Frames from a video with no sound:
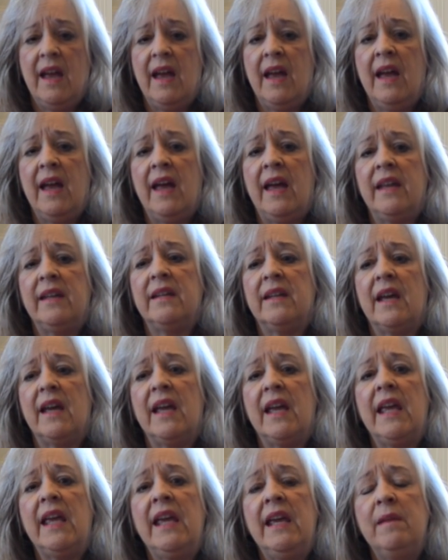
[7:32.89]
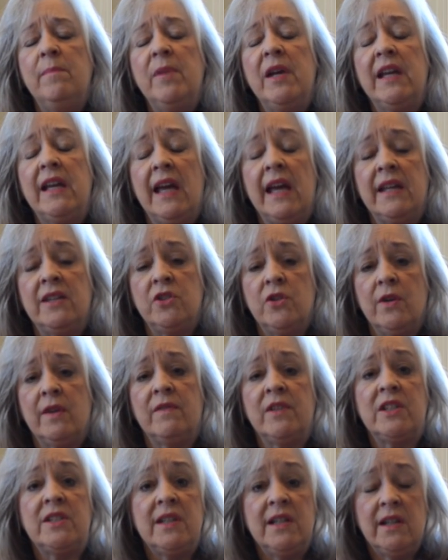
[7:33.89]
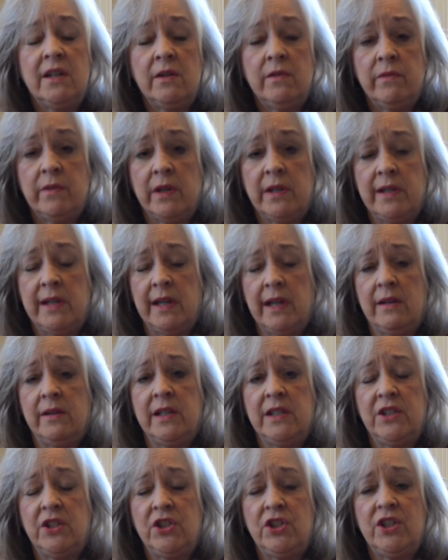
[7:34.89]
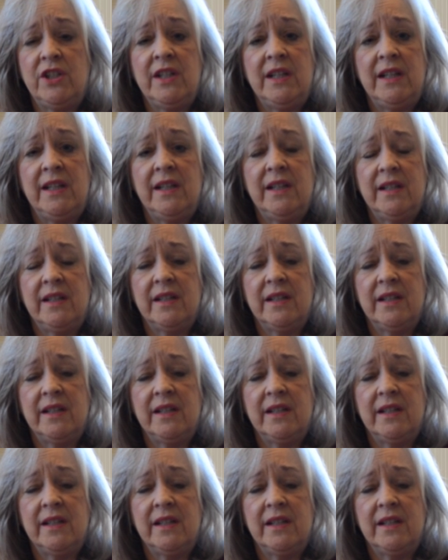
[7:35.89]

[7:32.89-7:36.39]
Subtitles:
And he began to have a tear run down his cheek